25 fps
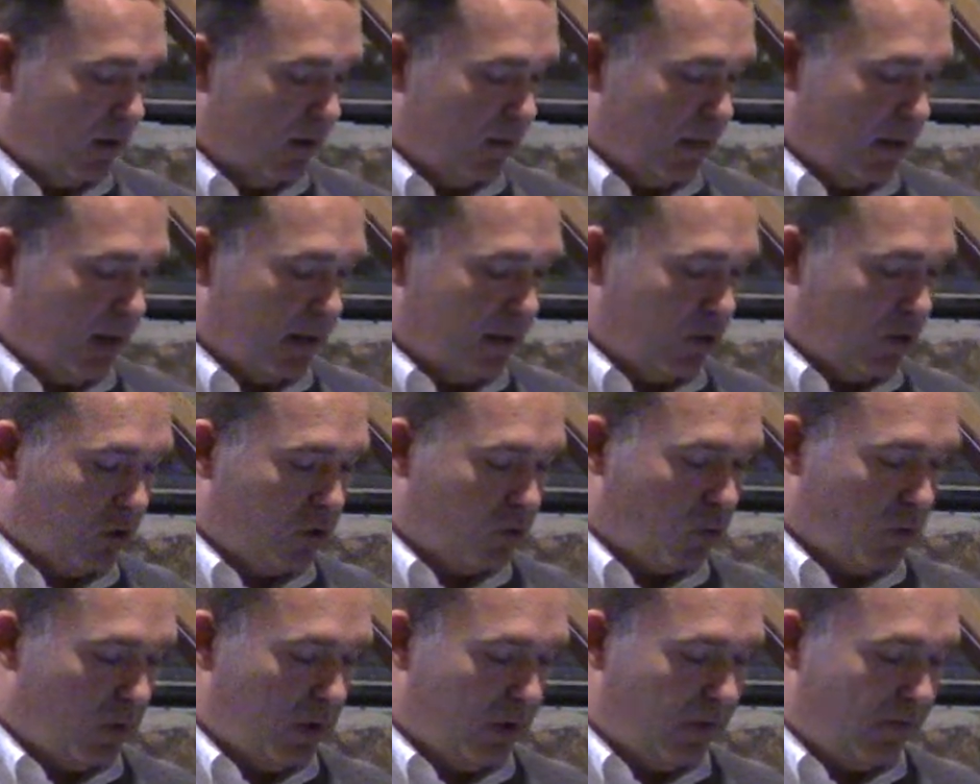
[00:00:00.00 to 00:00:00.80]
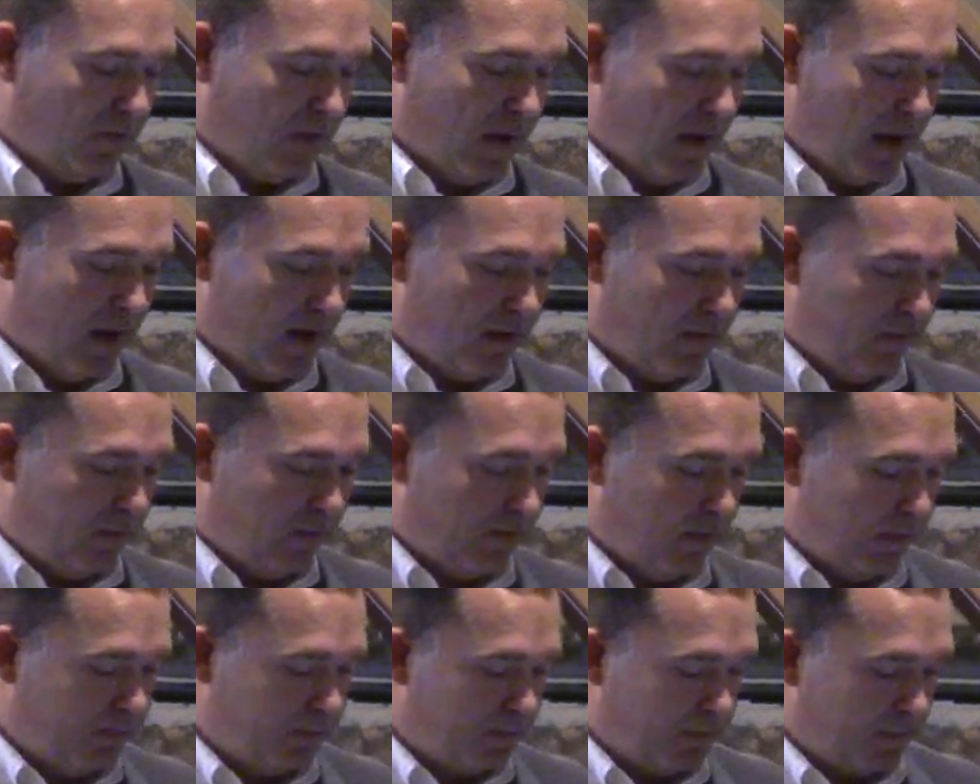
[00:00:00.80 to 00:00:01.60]
Matthew 25,
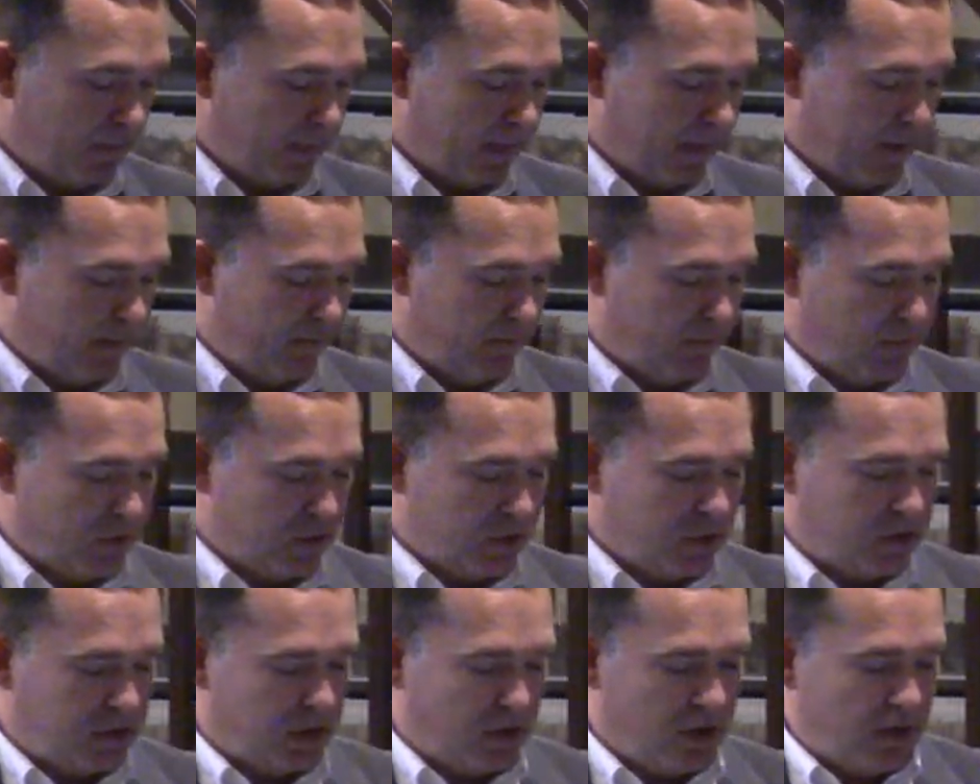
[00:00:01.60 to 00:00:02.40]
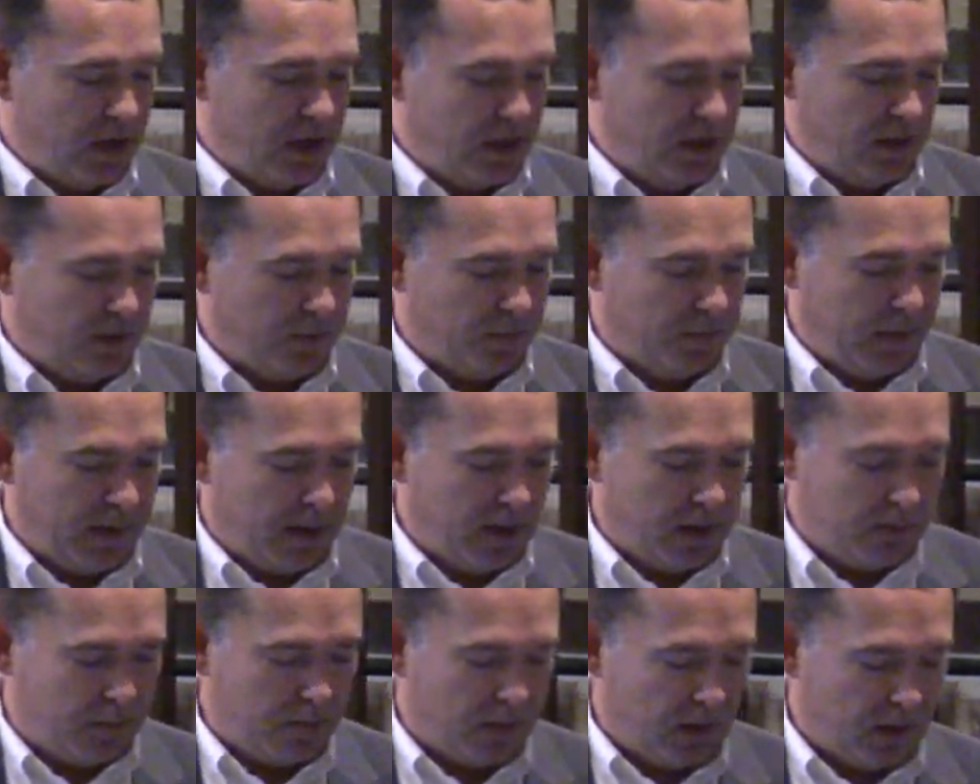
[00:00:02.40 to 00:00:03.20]
verse 30, the
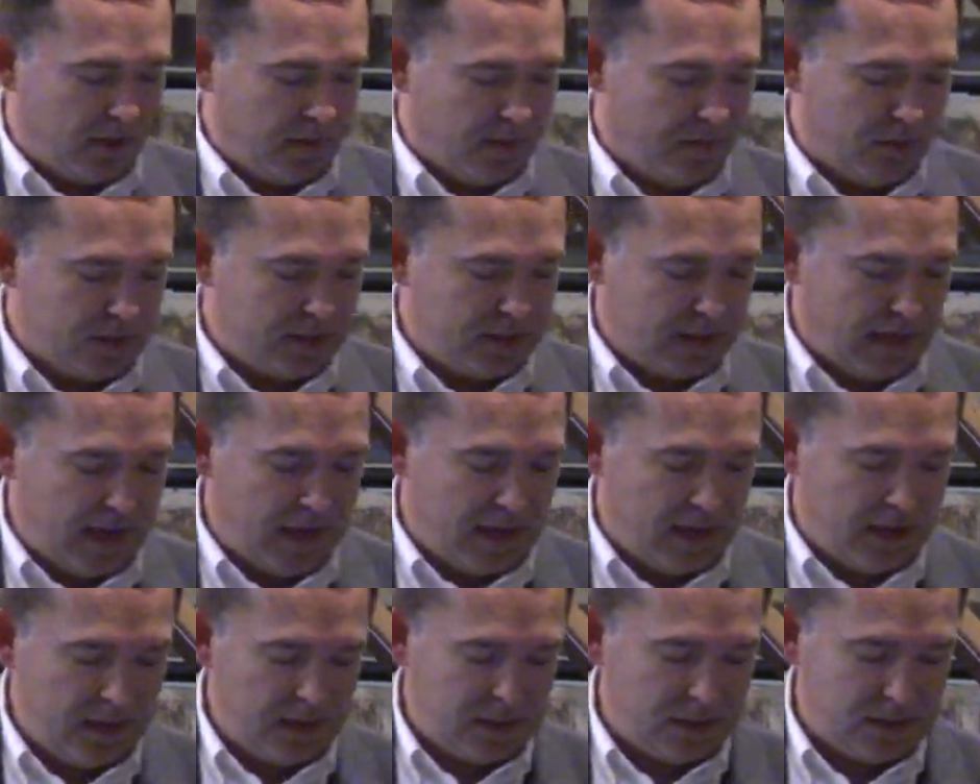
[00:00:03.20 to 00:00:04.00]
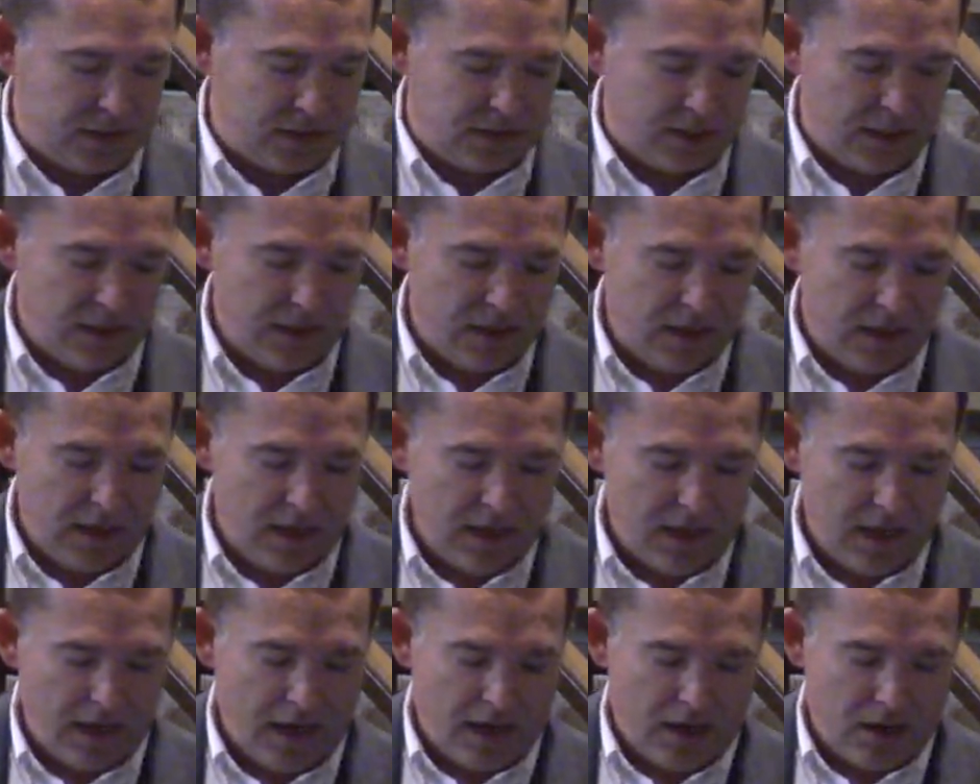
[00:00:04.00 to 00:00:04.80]
parable of the talents,
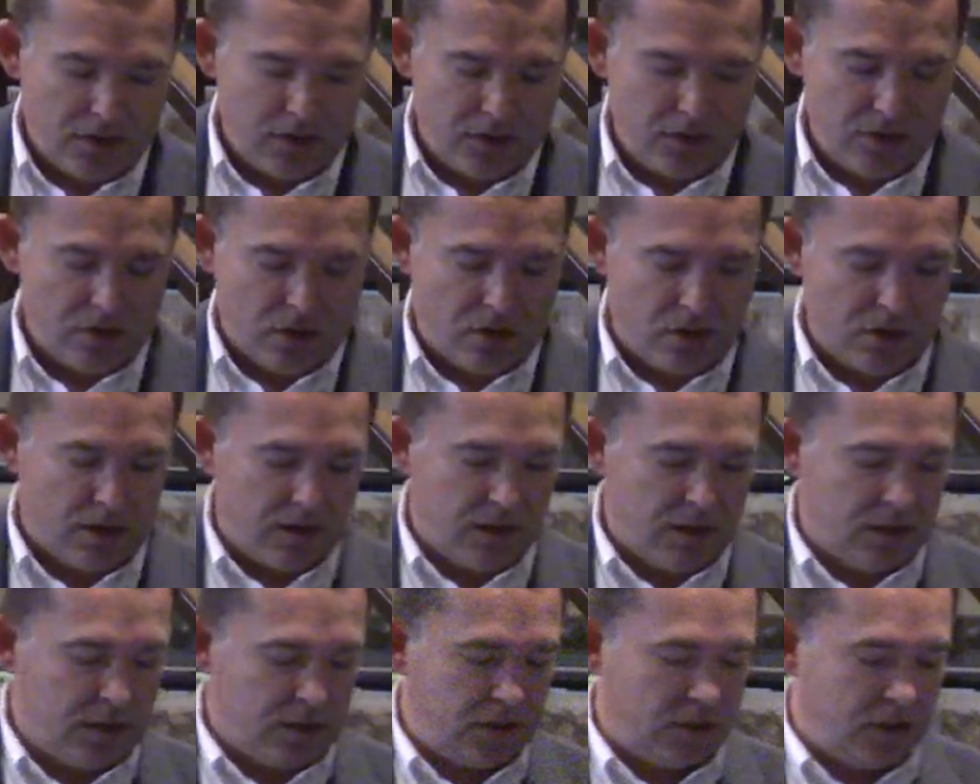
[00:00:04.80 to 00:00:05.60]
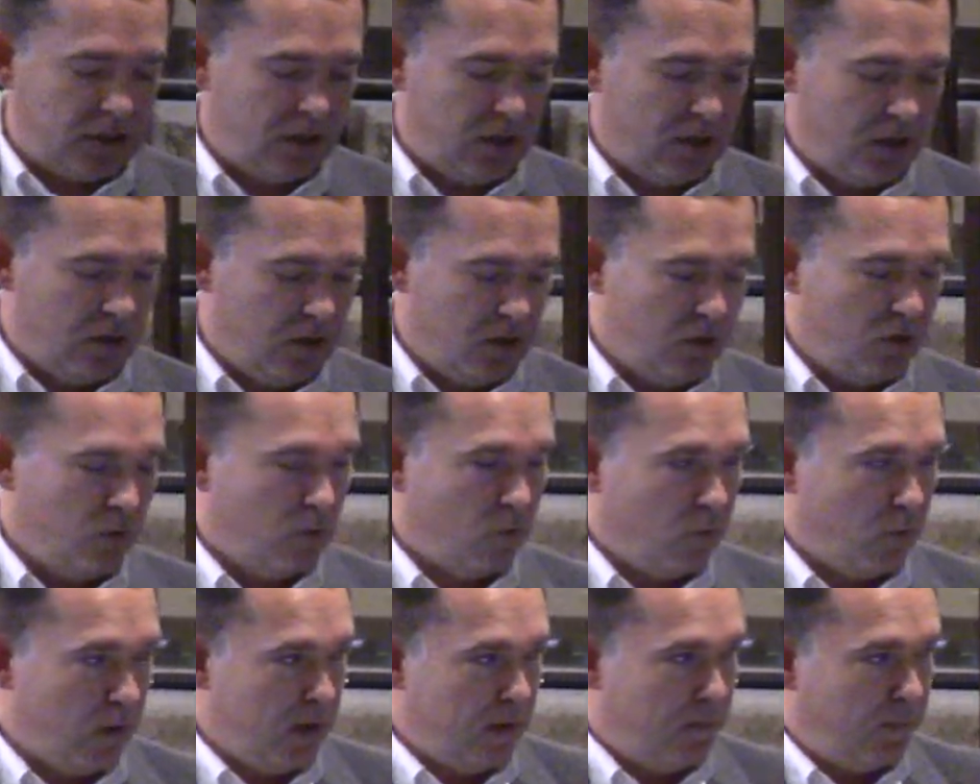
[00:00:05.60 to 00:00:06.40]
outer darkness,
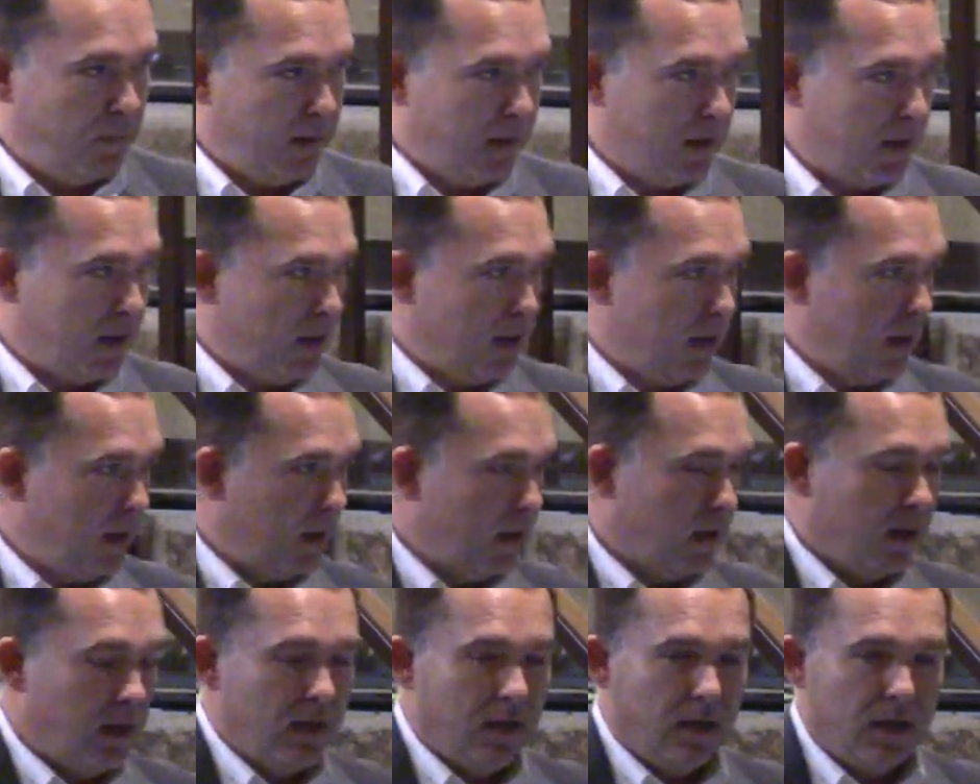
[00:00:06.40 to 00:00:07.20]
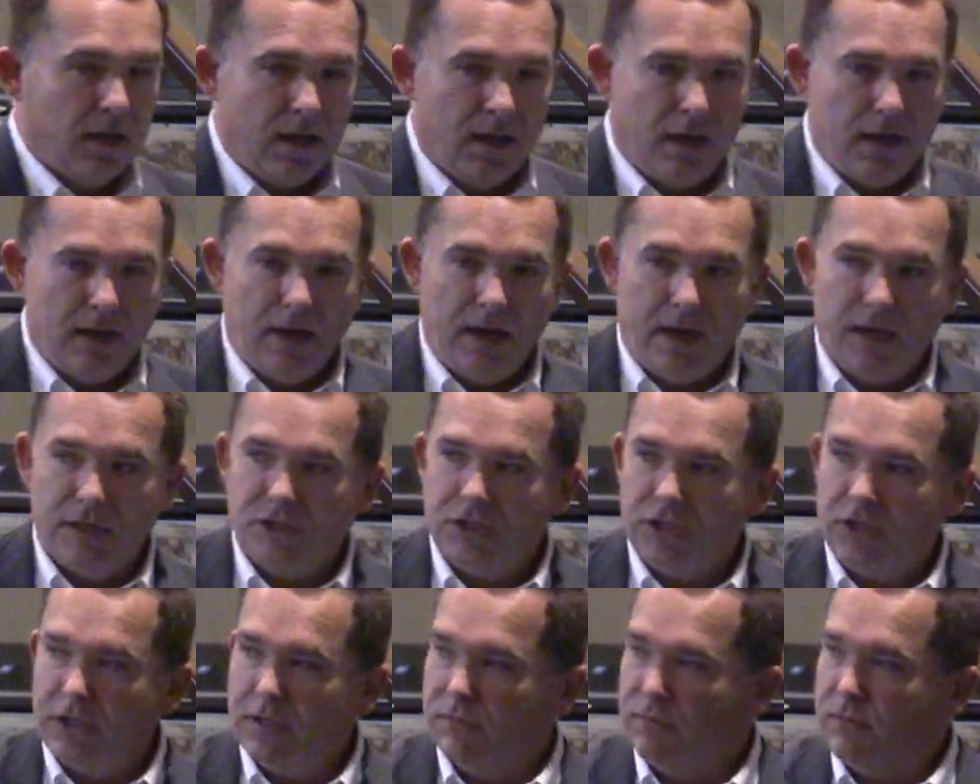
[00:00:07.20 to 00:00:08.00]
weeping and
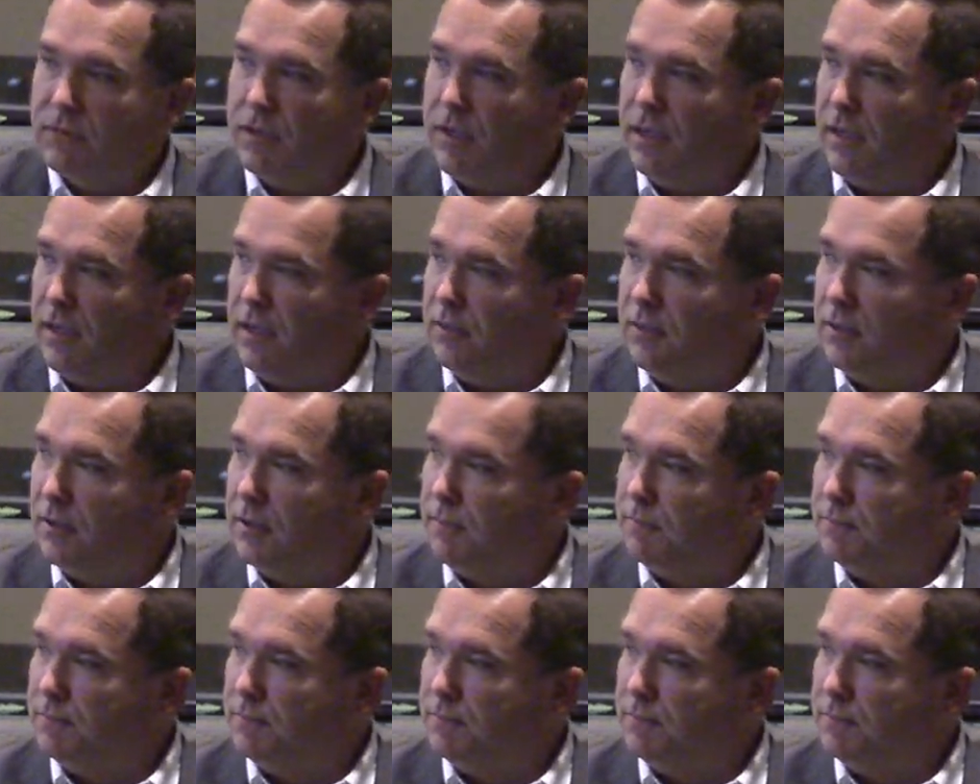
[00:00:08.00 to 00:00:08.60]
gnashing of teeth.